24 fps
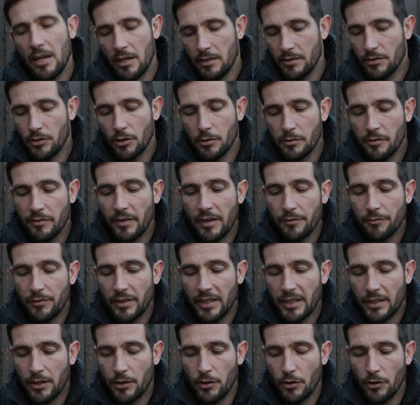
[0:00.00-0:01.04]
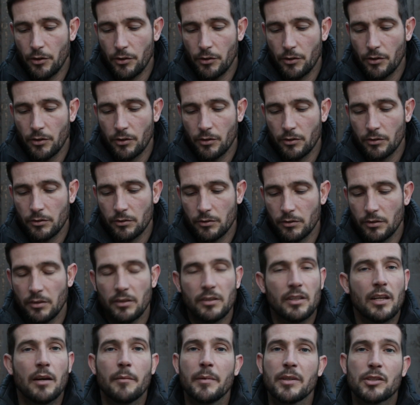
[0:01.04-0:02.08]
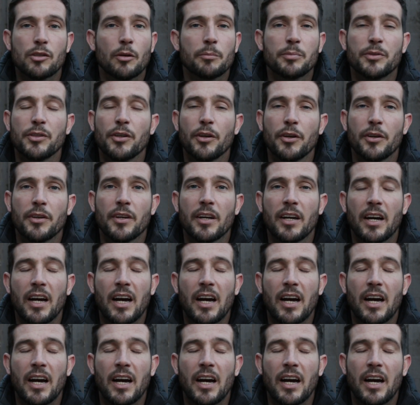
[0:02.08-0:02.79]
in terms of MVQ, I mean, it's up to you.